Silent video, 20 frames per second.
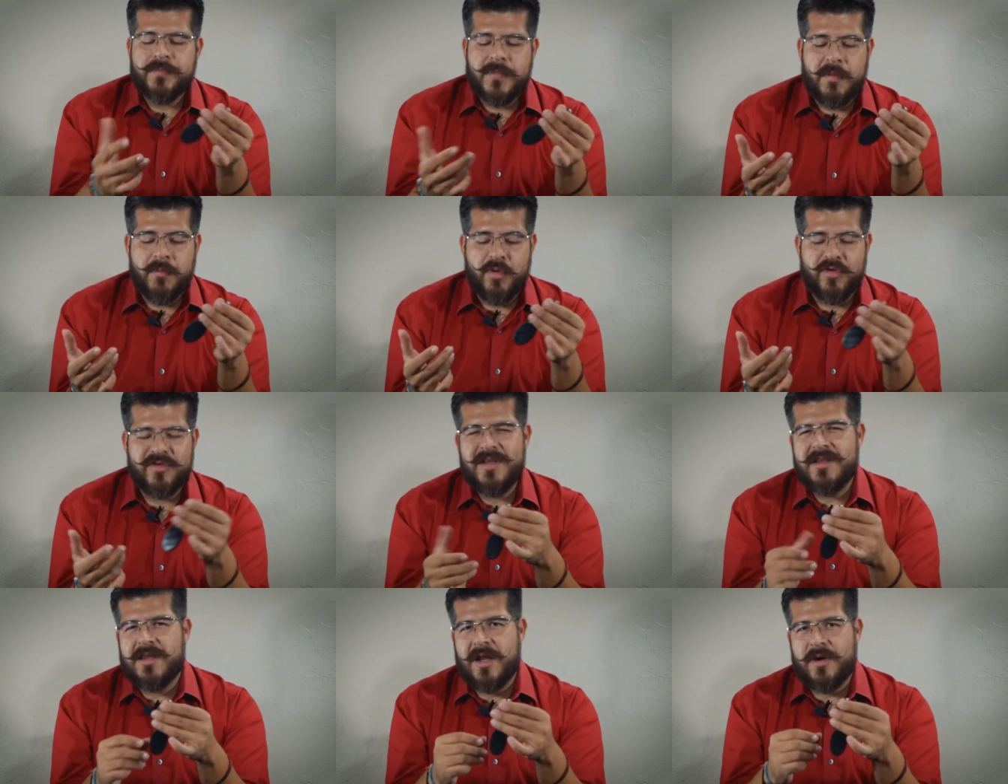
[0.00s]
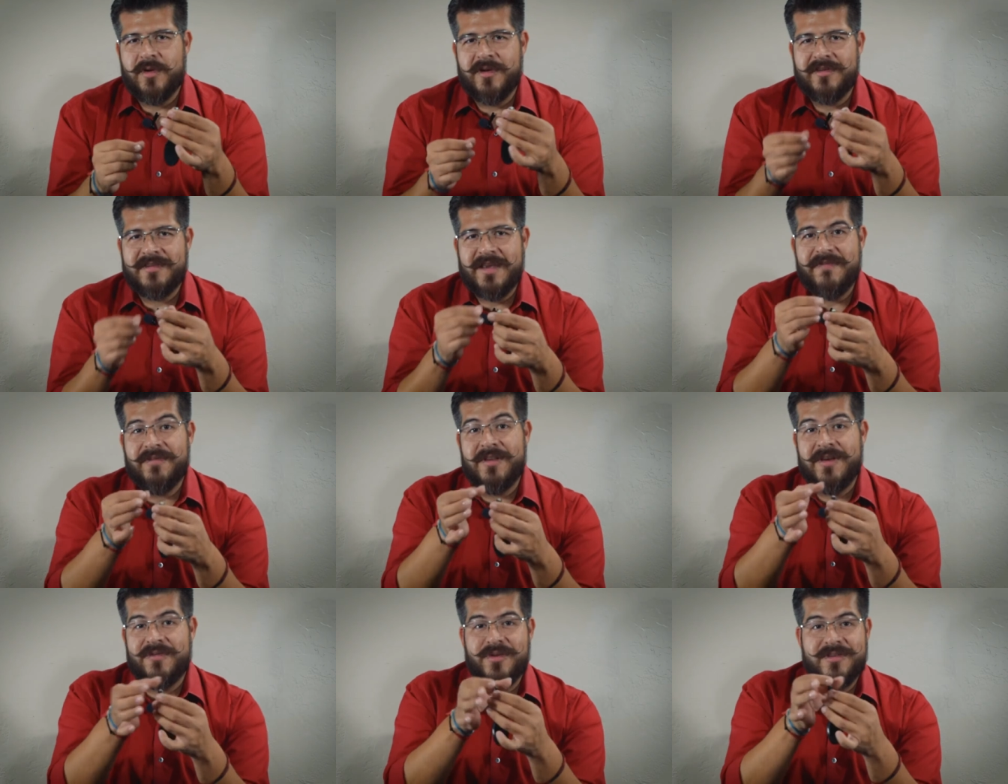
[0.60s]
Most guitarrones
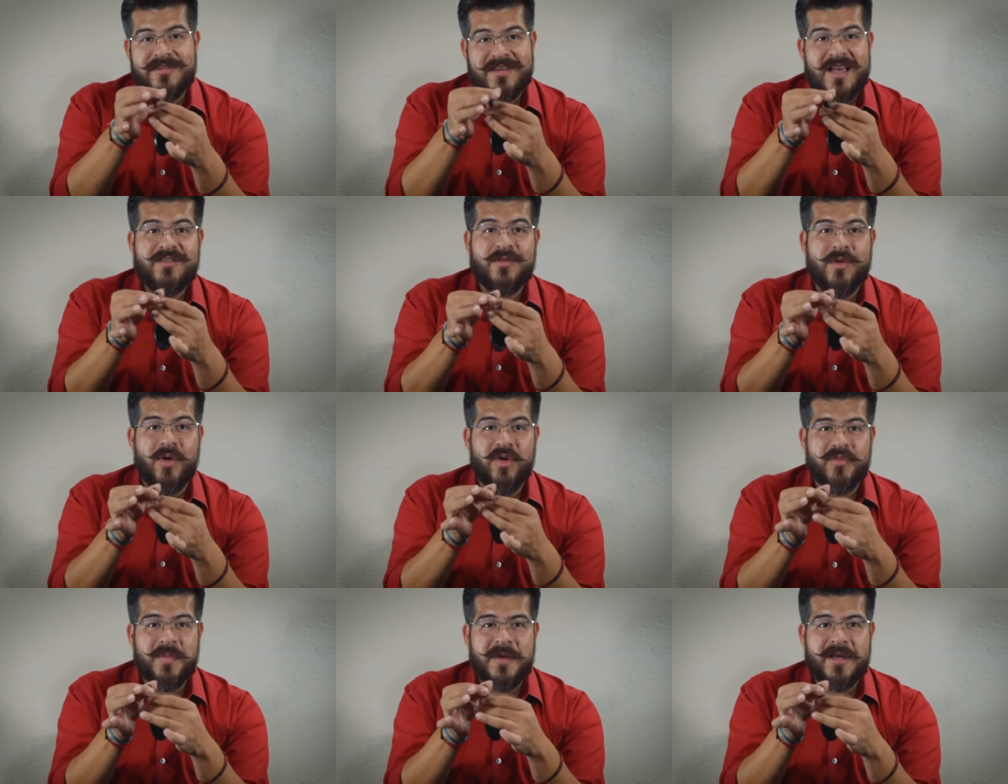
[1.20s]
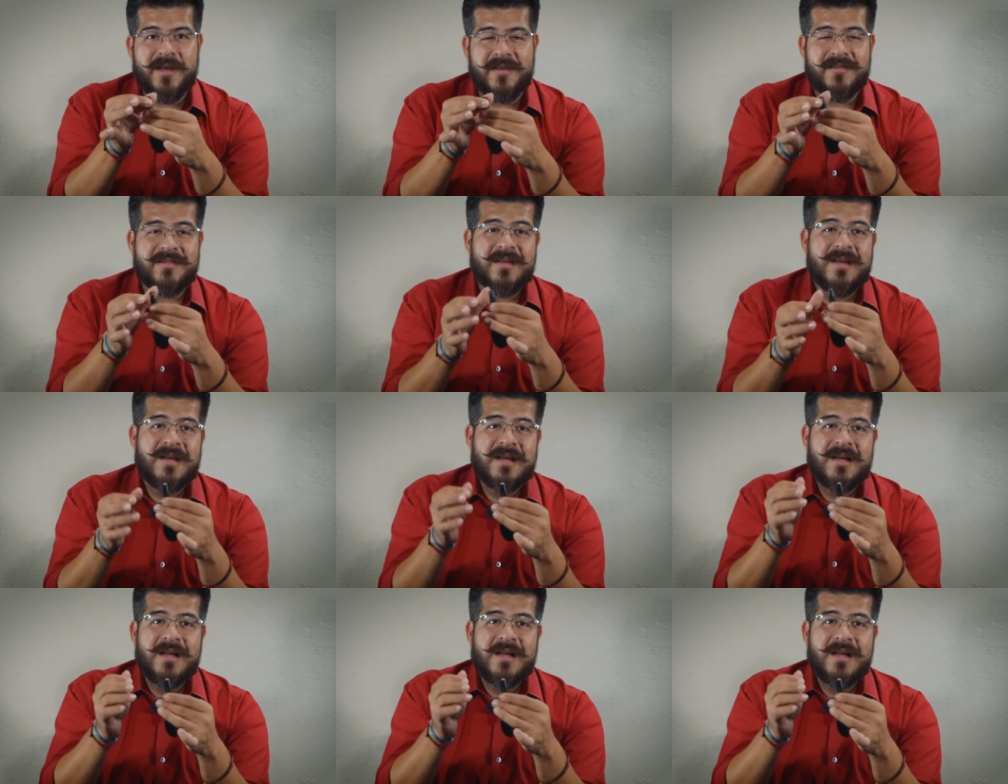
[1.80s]
have different size holes because